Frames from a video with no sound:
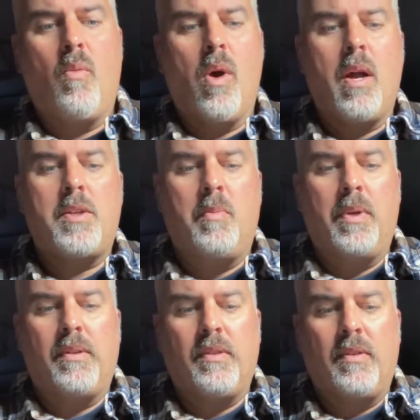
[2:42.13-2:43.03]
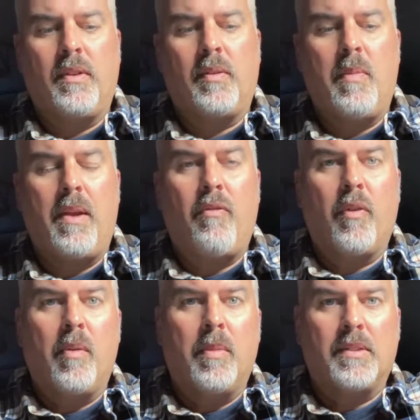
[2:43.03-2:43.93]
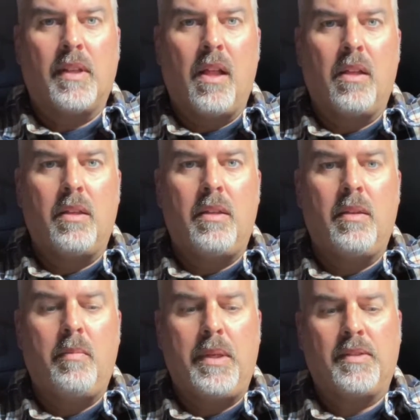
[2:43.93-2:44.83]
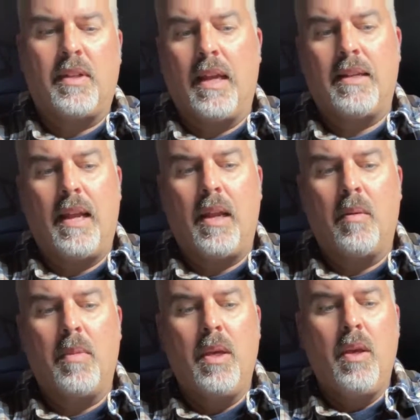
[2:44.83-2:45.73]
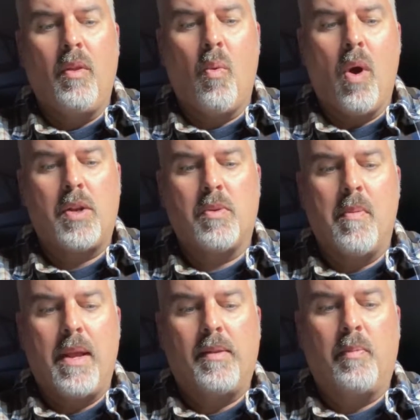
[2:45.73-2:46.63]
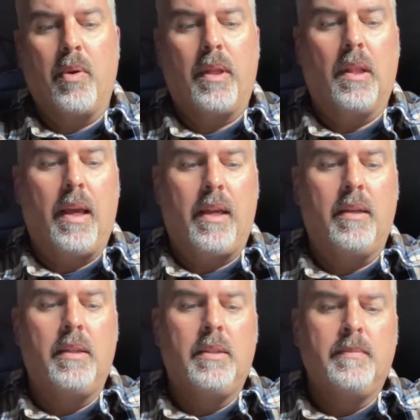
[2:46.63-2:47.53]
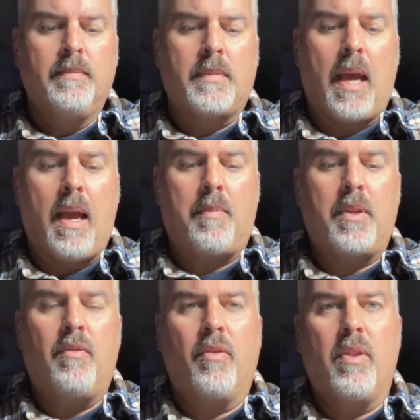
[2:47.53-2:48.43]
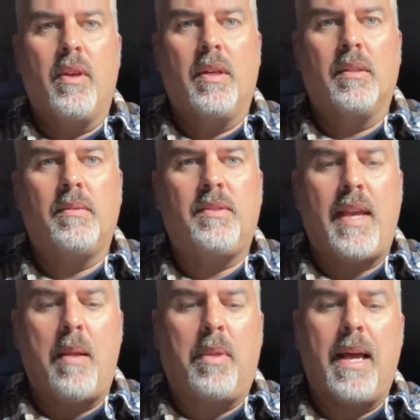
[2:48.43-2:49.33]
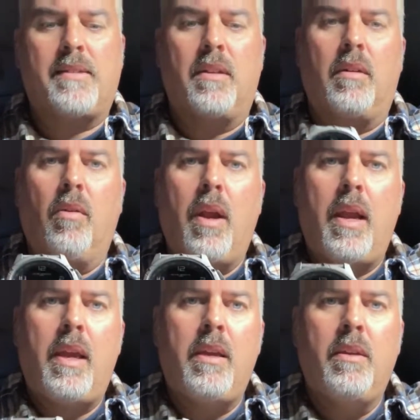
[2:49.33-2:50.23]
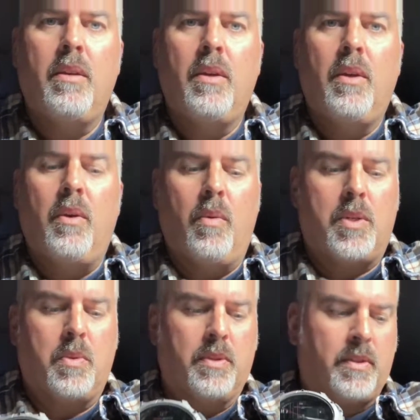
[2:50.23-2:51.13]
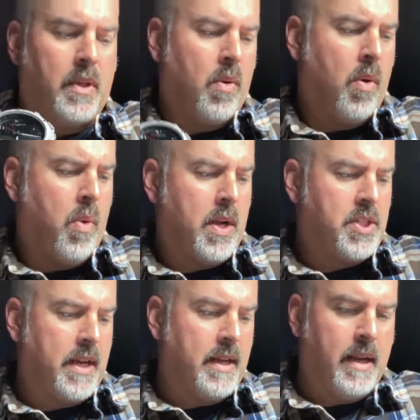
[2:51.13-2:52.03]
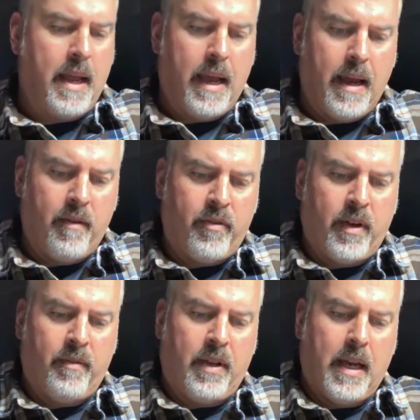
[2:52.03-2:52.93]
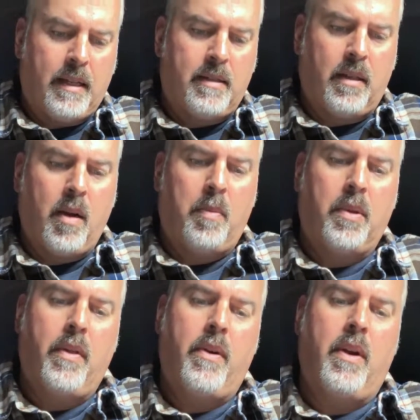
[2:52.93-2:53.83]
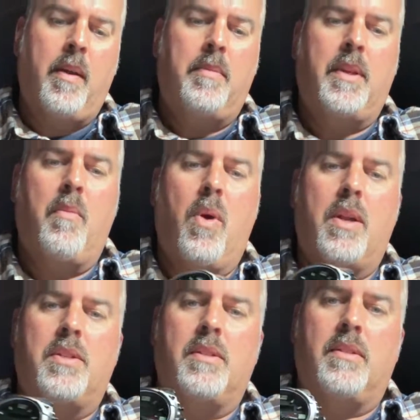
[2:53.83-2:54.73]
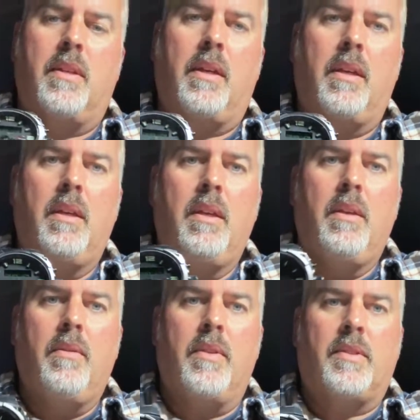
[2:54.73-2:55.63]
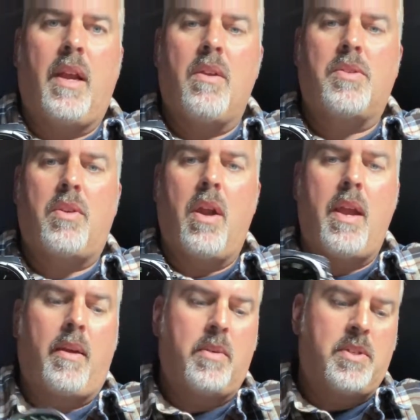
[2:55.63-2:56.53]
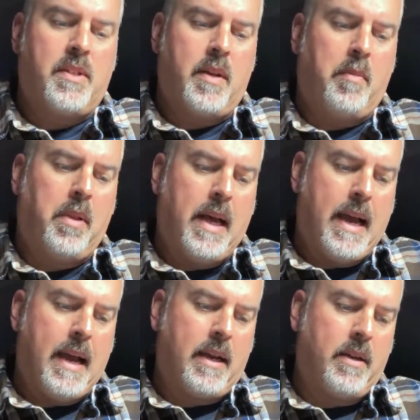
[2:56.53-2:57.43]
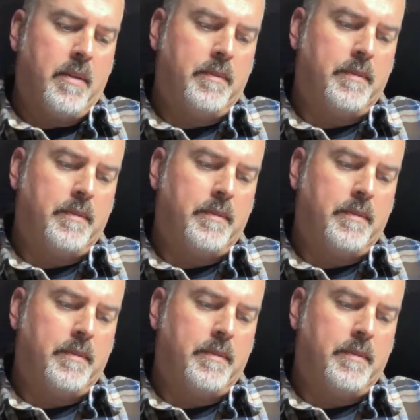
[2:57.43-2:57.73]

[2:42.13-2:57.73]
watch, but since it's made from a solid piece of titanium, the watch remains pretty light. I opted for the sandblasted gray, which was a watch I didn't have. I've got a couple other MTM watches like this Airstrike, which is in a black.